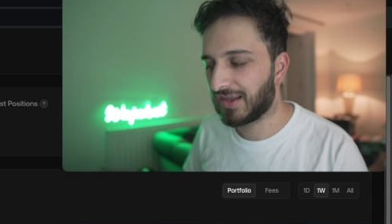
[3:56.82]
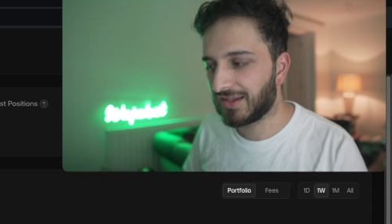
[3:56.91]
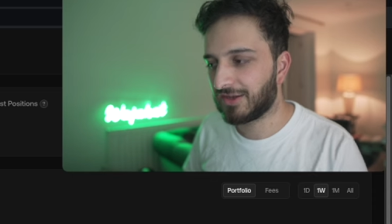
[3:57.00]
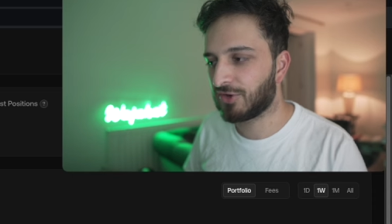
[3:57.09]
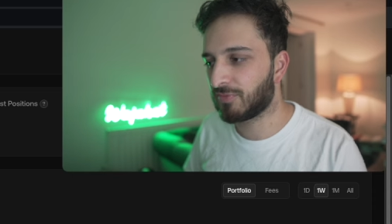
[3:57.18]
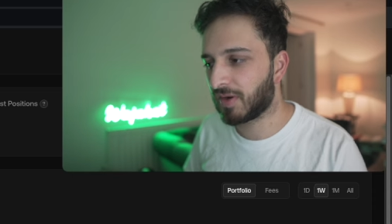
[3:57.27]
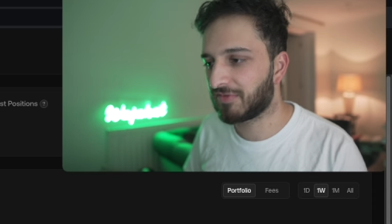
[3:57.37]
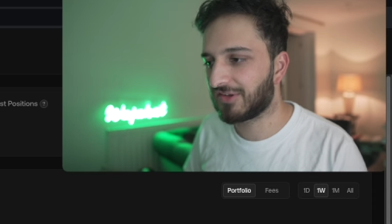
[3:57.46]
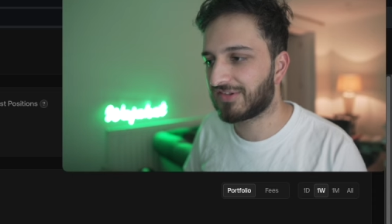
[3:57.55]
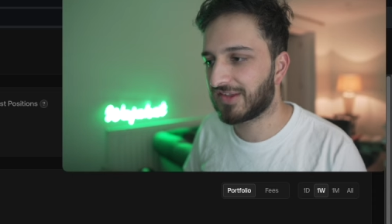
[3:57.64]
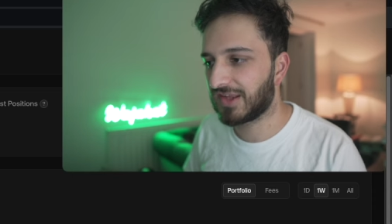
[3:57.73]
and then you'll be able
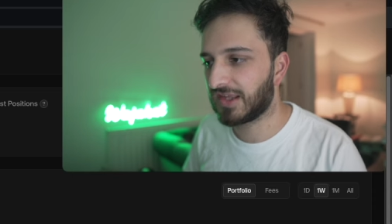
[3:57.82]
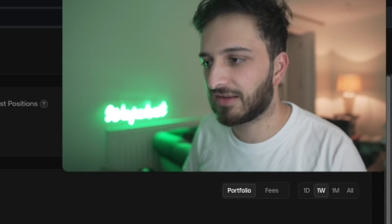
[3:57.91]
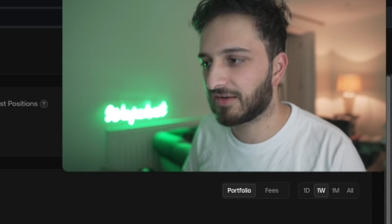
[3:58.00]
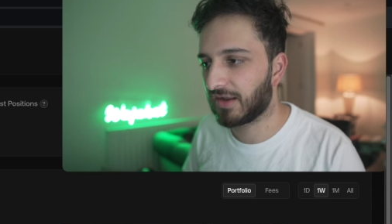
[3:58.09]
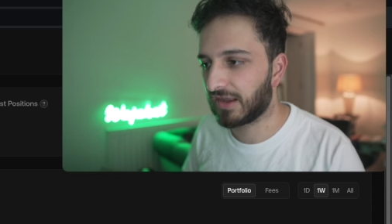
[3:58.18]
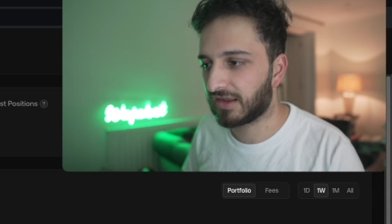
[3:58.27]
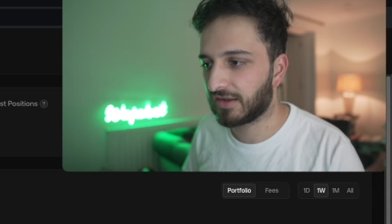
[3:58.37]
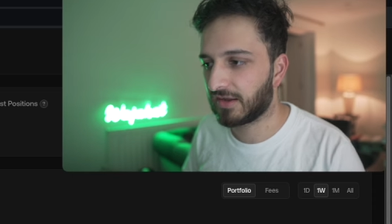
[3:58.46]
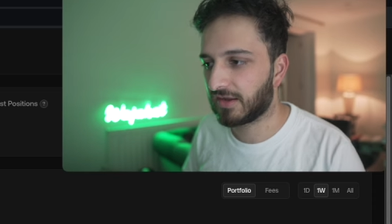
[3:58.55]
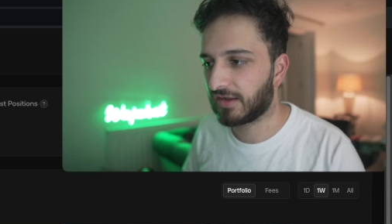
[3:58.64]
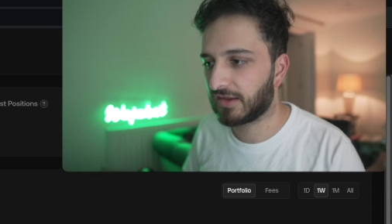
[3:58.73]
to see like
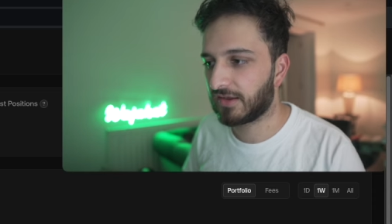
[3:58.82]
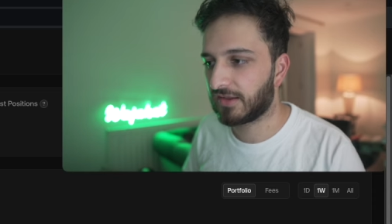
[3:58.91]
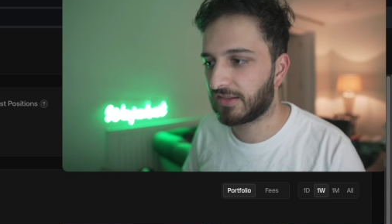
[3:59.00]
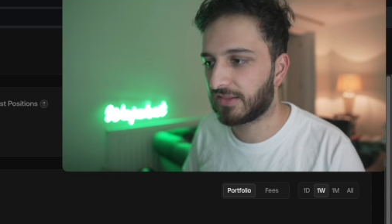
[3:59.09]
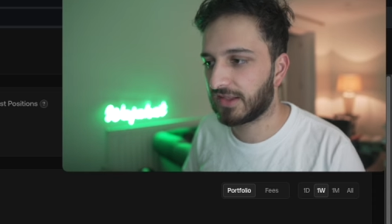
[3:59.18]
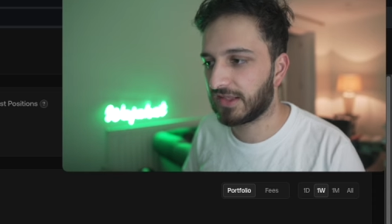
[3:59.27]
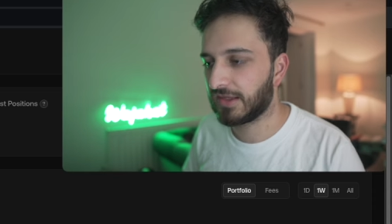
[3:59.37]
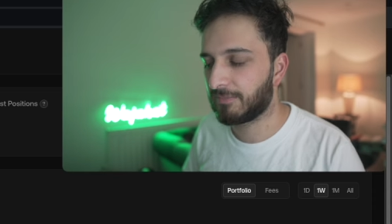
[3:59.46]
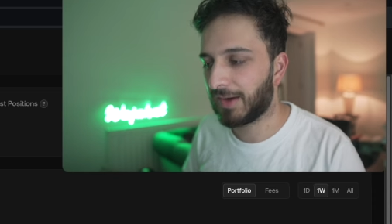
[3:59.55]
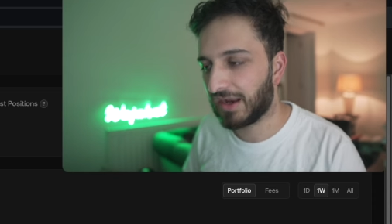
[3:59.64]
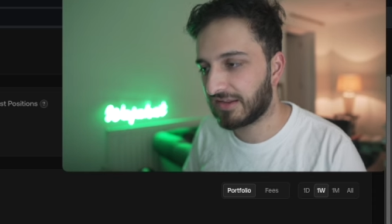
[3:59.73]

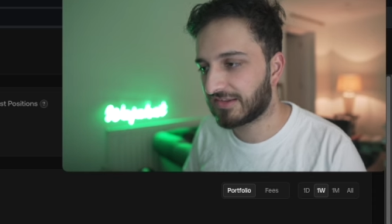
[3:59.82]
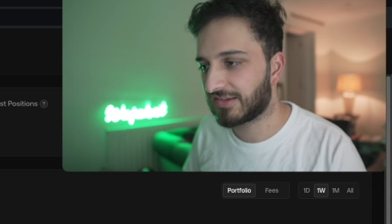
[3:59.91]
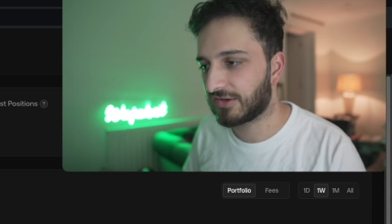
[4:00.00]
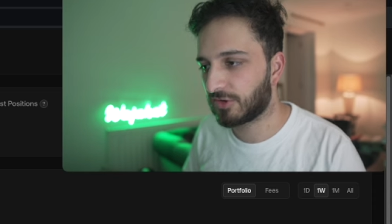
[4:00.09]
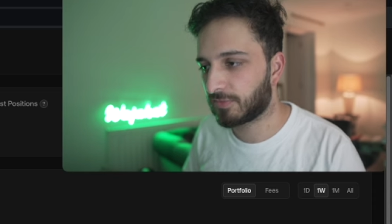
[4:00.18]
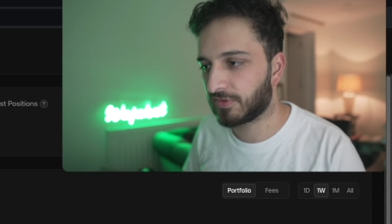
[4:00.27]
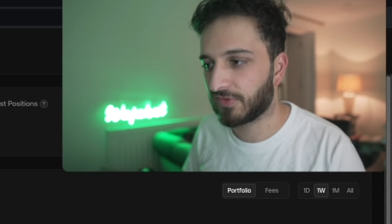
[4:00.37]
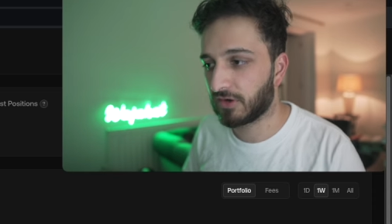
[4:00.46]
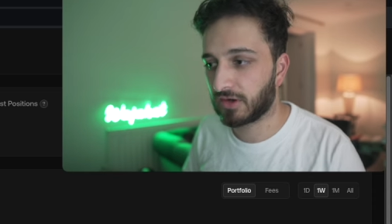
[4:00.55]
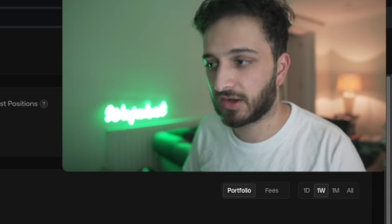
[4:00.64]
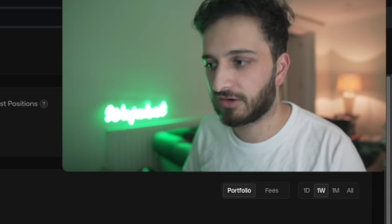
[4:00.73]
the balances in your
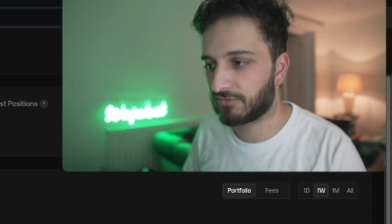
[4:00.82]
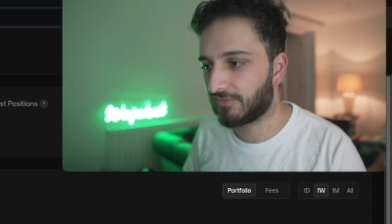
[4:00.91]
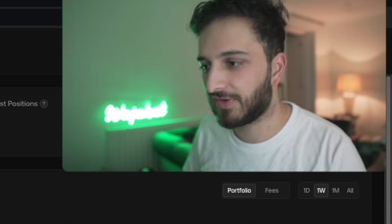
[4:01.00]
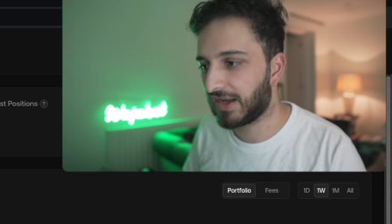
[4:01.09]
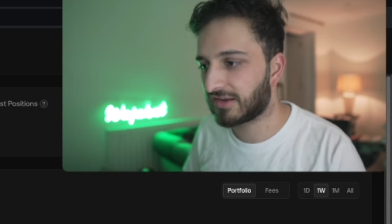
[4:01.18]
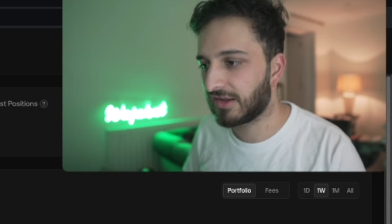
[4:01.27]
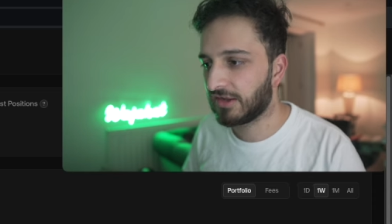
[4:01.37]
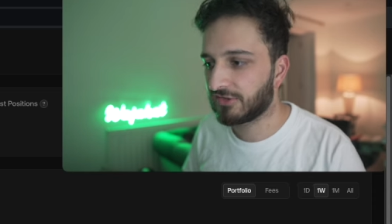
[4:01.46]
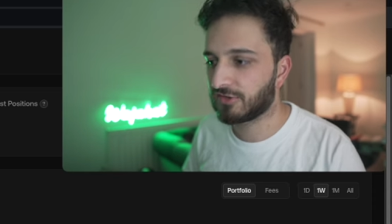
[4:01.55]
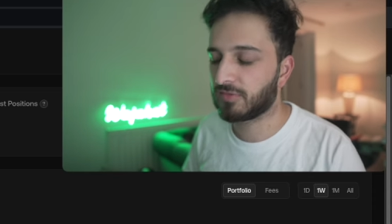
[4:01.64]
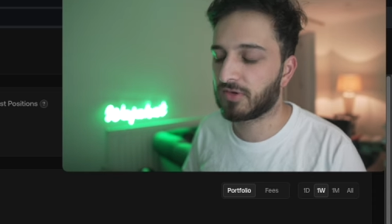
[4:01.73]
portfolio kind of reflect.
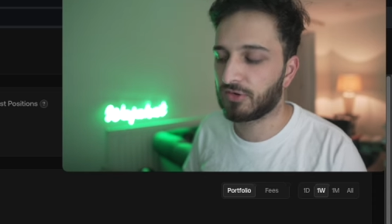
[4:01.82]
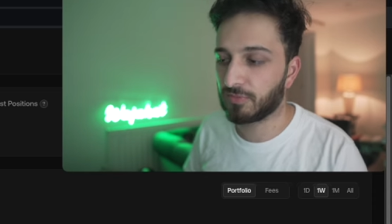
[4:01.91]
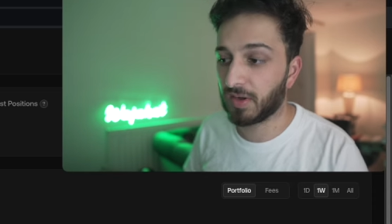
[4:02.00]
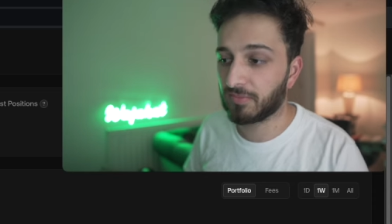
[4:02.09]
So you'll be